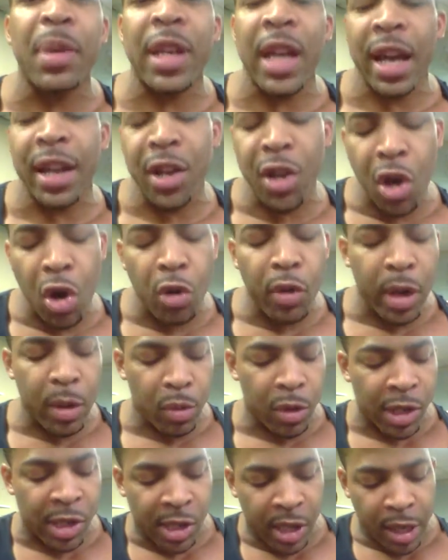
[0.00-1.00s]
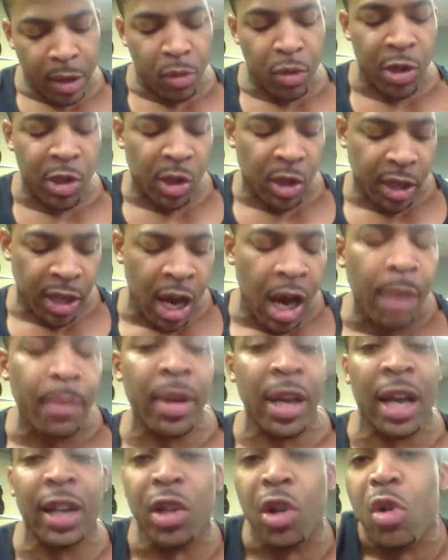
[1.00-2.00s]
and I know it was
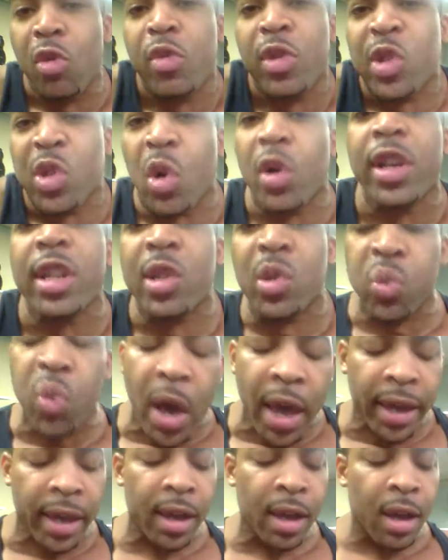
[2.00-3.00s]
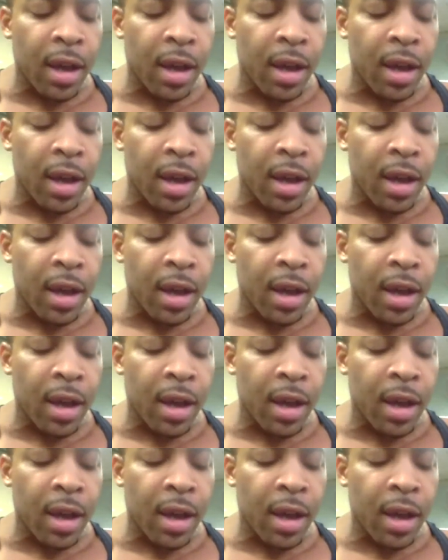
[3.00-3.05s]
coming. I know it was on its way